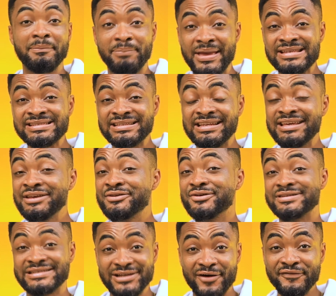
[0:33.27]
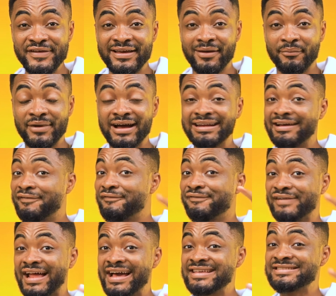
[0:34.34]
Basically, your selfie camera that
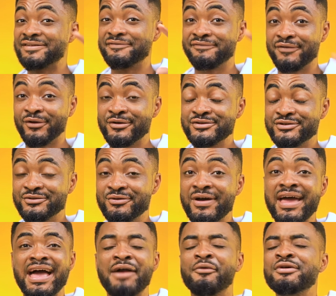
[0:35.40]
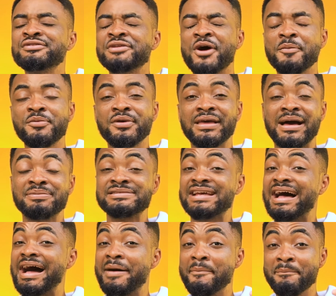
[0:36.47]
flies and follows you and going to help you capture
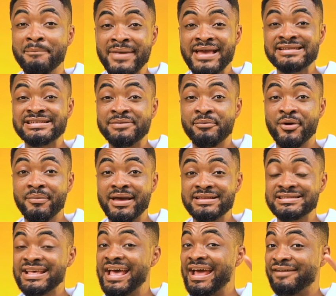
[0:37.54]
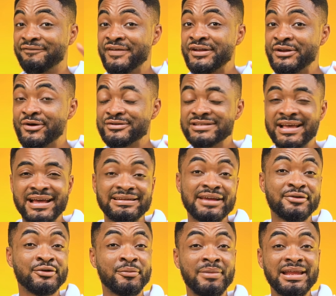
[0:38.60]
amazing moments and videos that
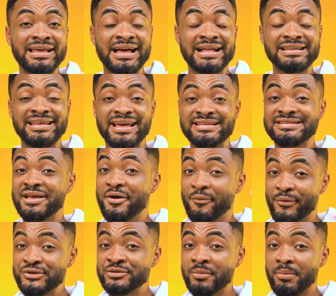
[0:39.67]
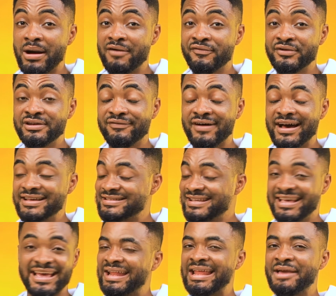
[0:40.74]
you normally can't get with your mobile phone device.
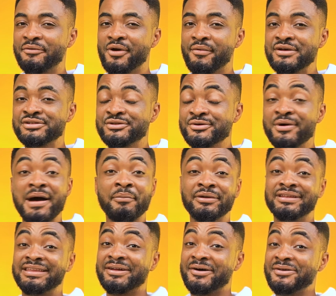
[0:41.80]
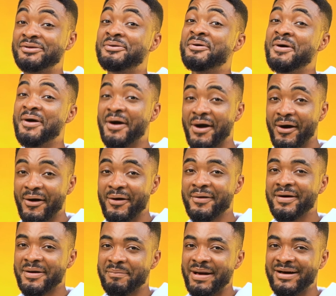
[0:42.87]
And like we always do, I'm going to tell you
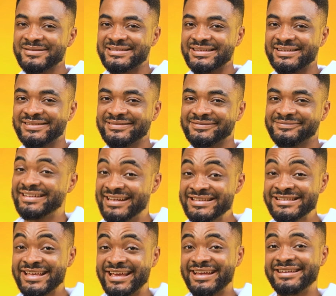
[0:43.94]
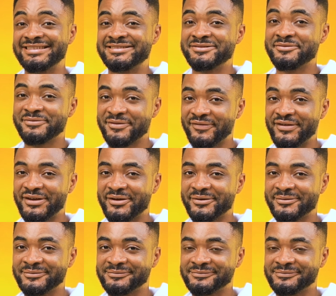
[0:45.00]
all about it. Let's get to the video.